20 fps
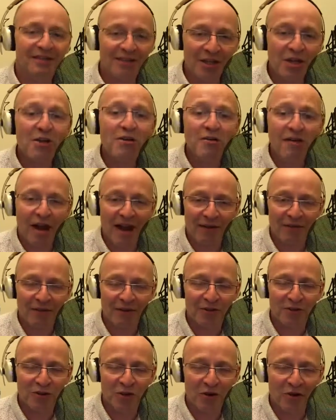you have
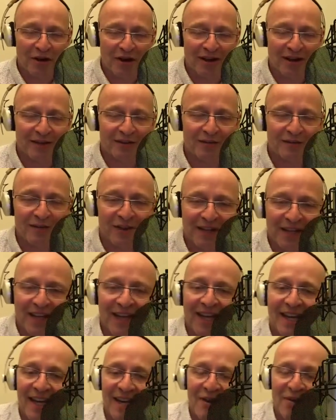the joy of
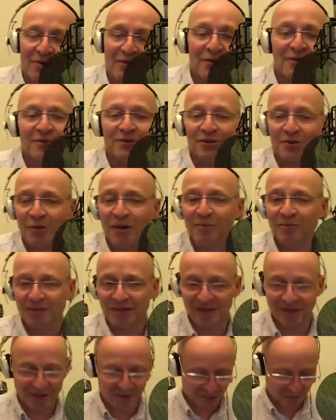kicking off on
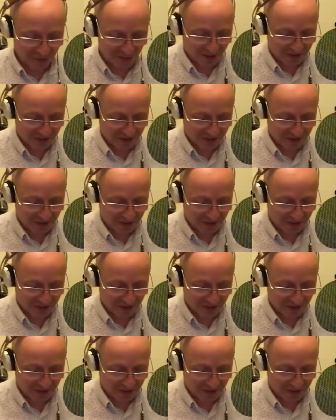swimsuits,